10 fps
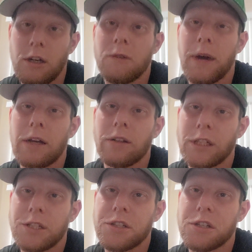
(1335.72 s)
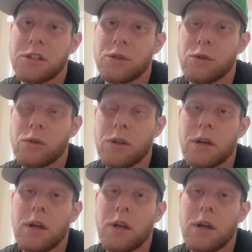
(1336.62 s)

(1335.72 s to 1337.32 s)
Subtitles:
Michael Dixon's the truth.